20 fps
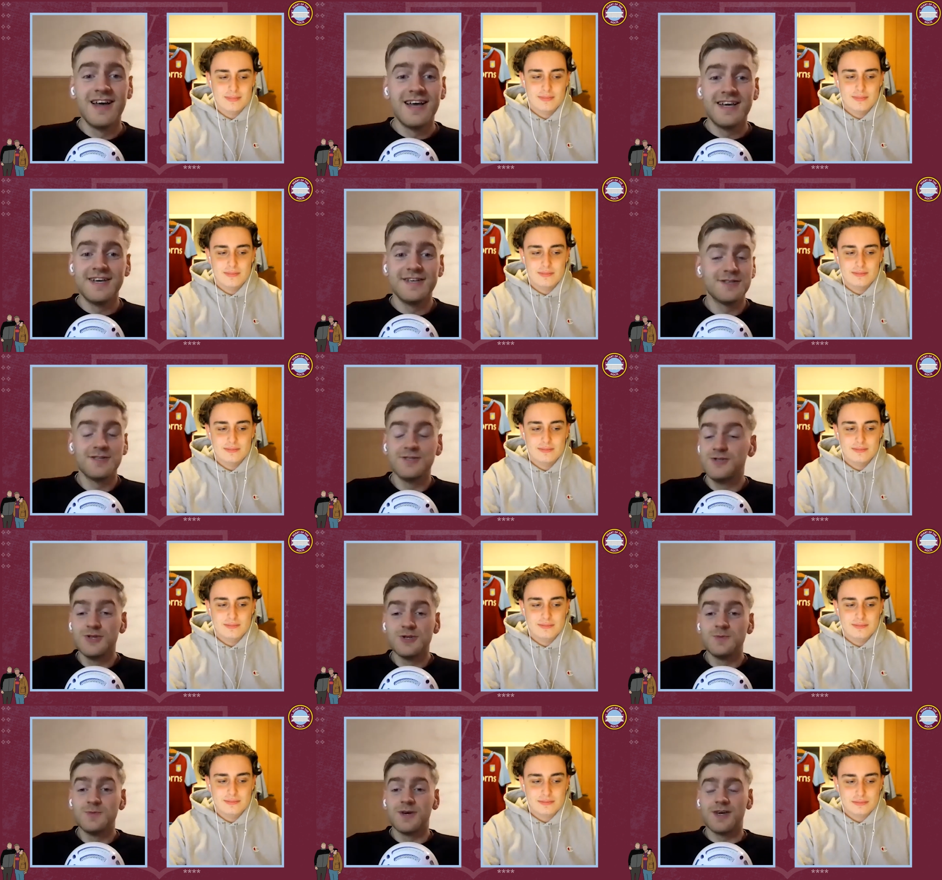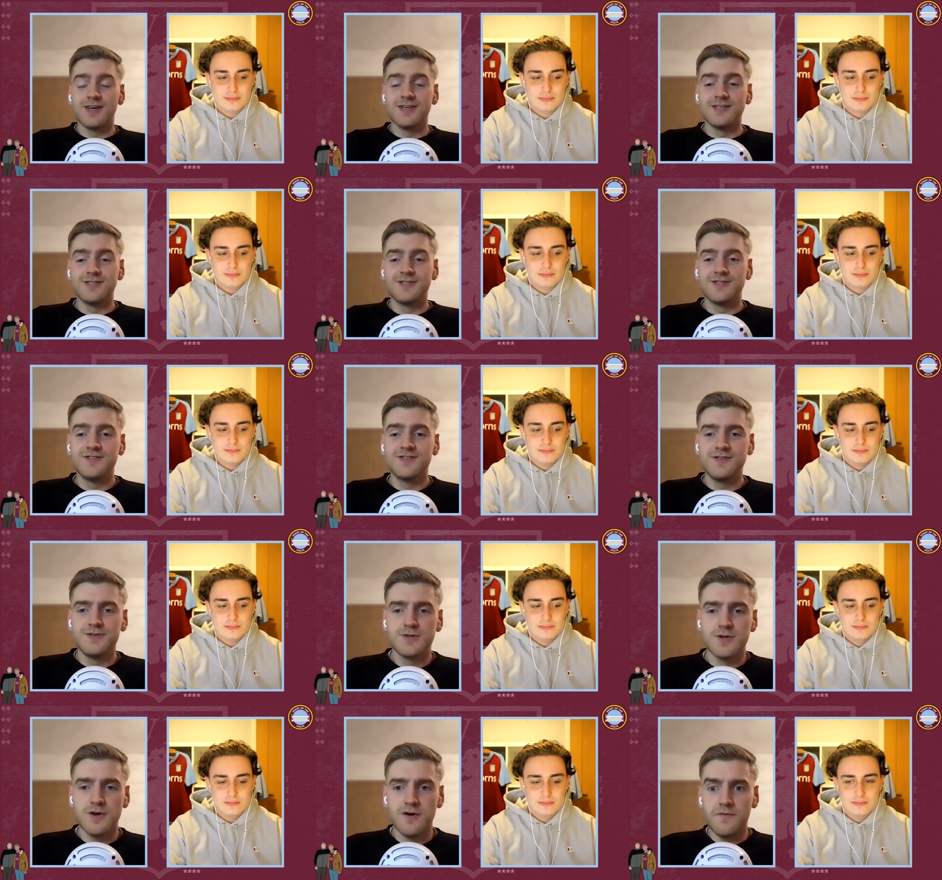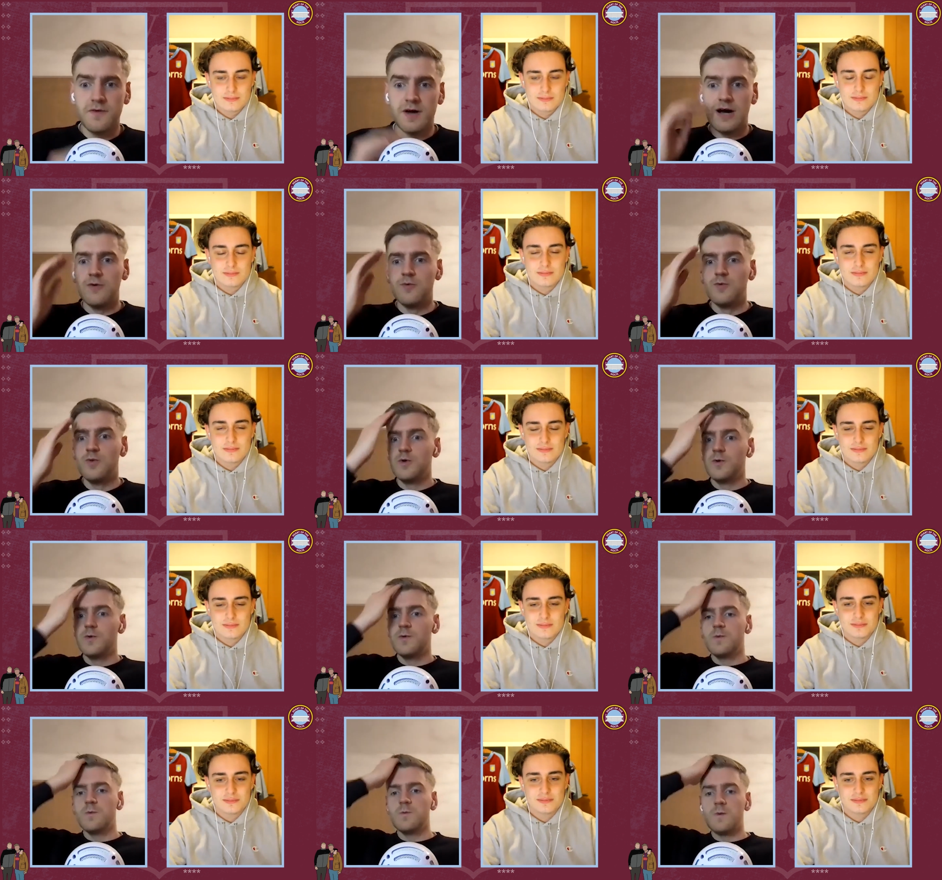Speaker 1: It's, it's just because you sort of how
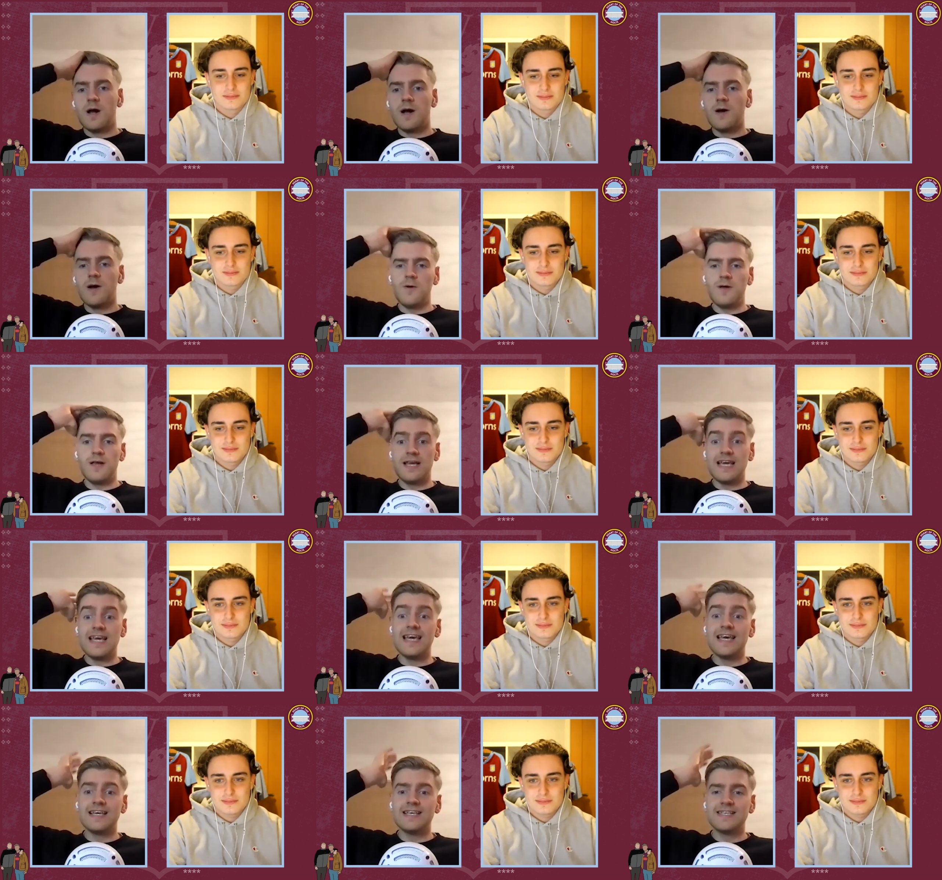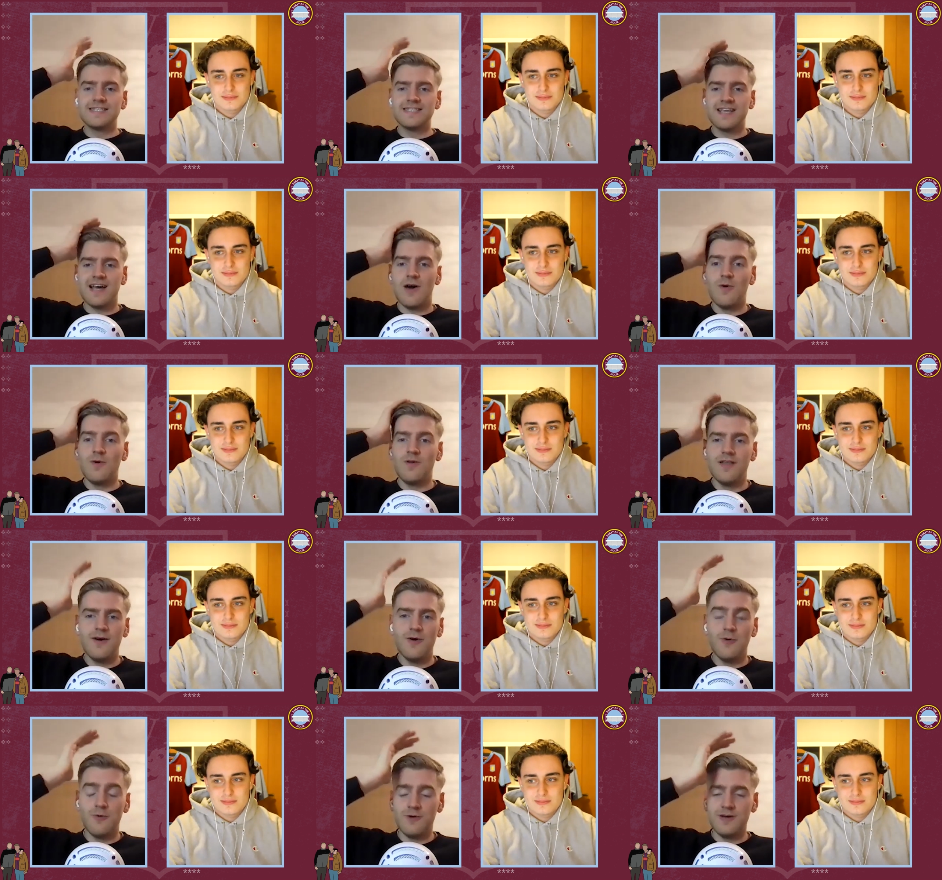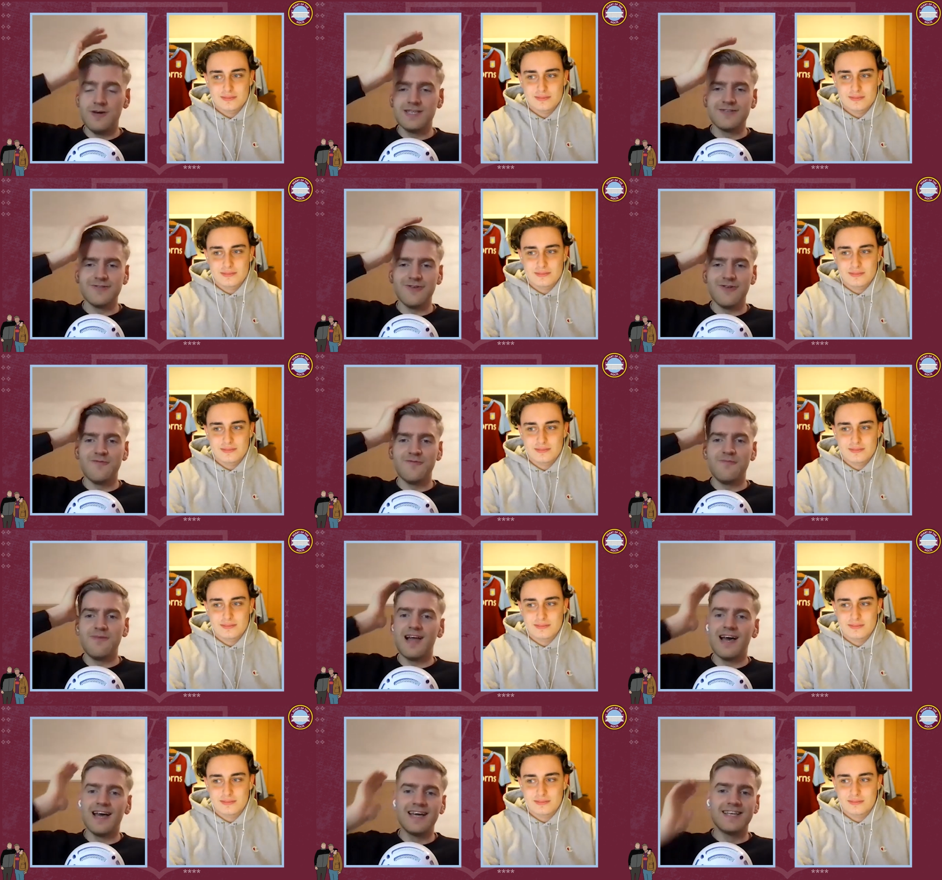new he is, how little he's sort of
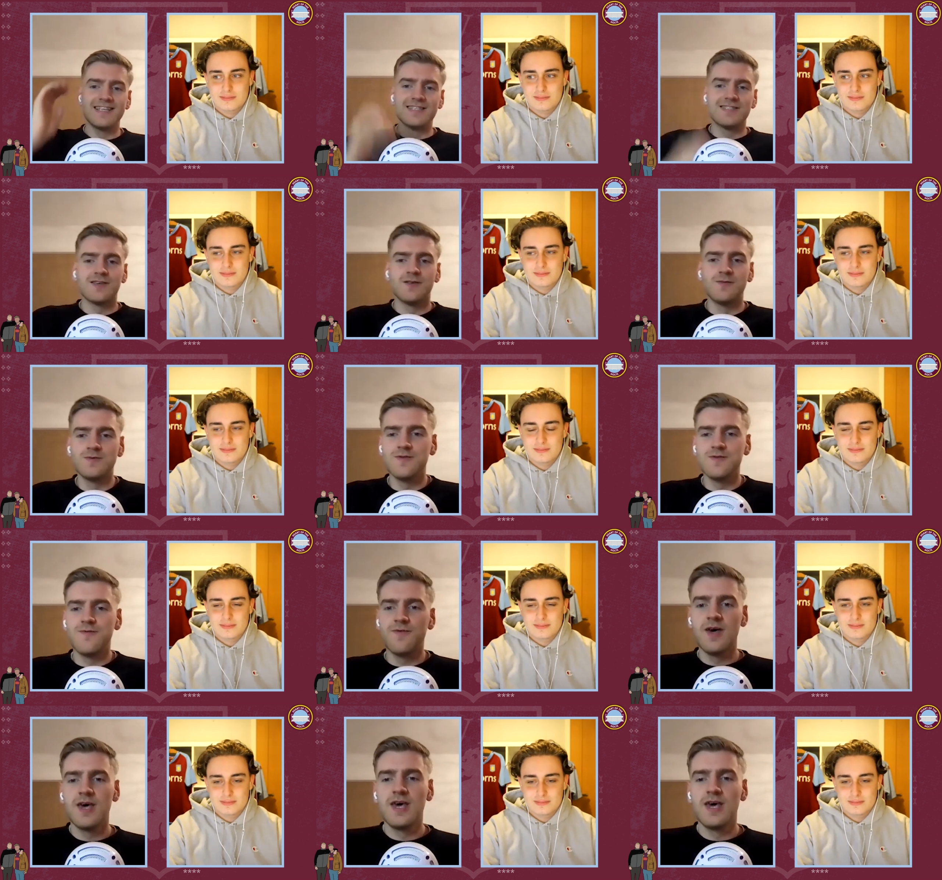played in terms of